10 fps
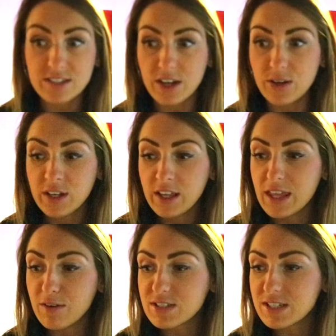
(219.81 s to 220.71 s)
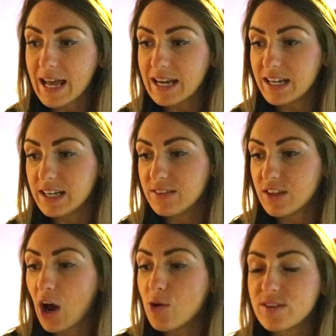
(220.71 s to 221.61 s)
So there isn't any,
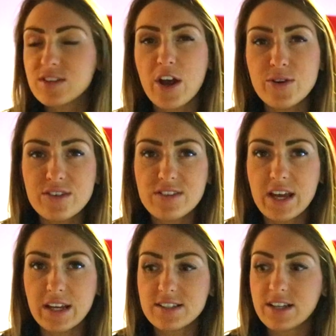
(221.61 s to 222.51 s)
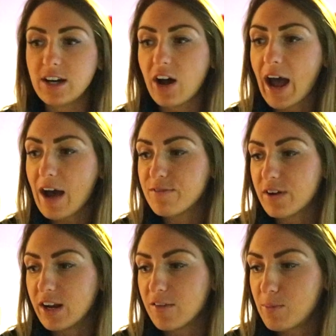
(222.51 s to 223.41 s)
the only thing is that I have
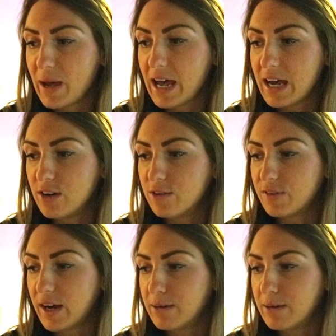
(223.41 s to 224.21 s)
another pair of